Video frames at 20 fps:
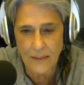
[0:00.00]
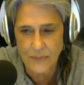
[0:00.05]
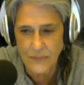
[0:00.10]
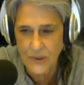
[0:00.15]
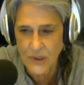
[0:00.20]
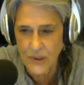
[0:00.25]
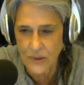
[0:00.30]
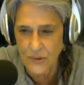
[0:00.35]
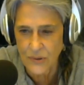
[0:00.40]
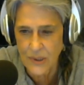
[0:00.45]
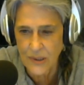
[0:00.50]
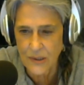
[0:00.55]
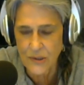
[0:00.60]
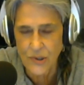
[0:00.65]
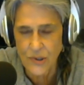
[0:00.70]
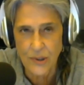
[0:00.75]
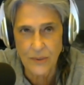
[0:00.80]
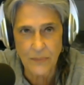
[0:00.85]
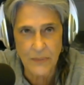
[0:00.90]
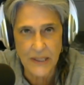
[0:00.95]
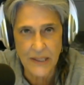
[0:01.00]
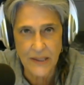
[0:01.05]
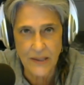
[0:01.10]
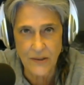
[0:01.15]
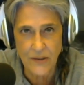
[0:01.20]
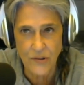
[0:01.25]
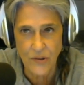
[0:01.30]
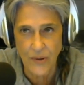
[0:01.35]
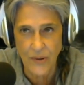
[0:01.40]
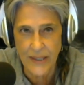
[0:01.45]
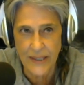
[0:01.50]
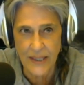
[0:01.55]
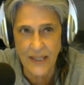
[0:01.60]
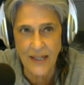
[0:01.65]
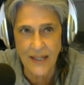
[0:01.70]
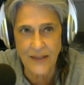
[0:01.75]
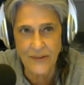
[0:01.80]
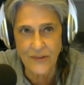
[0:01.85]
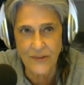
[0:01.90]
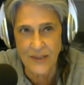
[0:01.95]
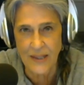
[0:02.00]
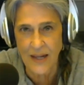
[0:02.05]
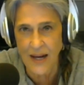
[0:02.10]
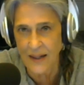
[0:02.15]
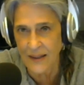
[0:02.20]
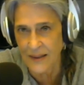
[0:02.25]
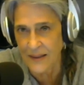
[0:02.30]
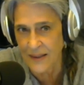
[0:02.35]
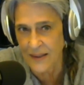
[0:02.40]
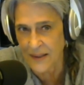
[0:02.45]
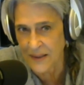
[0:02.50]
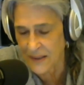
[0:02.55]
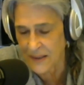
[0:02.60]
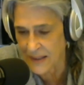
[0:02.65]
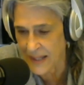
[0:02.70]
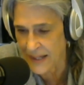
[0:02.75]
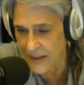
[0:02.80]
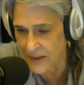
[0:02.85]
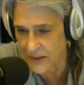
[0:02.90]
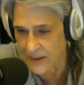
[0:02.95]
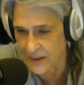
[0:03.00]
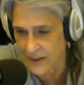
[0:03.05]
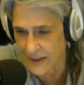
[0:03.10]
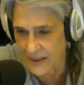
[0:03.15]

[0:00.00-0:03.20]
Susan should be joining us, and I'll let her,